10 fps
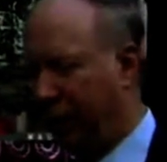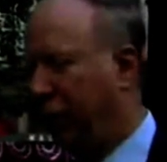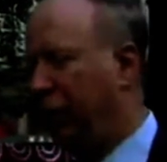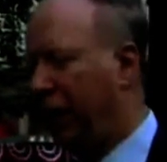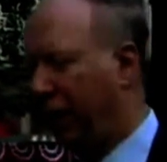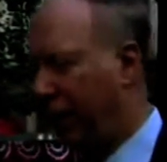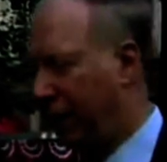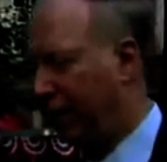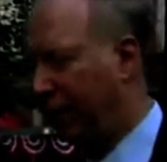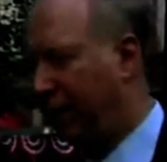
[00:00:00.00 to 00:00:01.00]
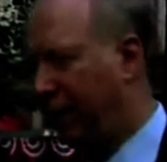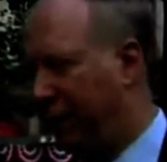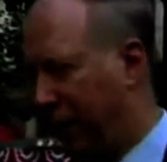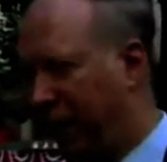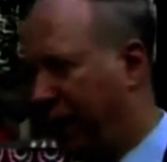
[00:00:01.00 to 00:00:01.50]
the group beyond that.
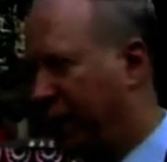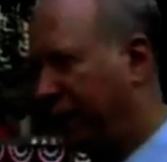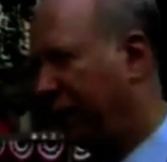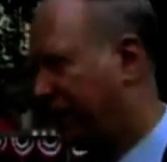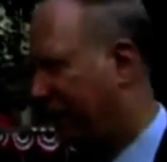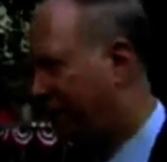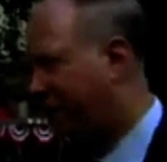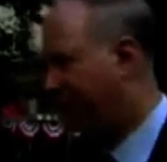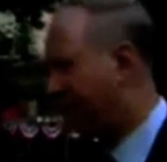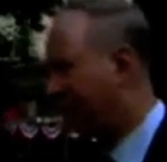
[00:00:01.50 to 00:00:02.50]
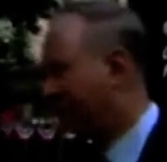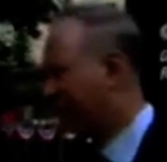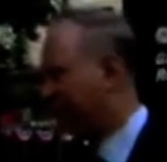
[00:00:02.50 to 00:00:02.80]
Thank you. Have you been there for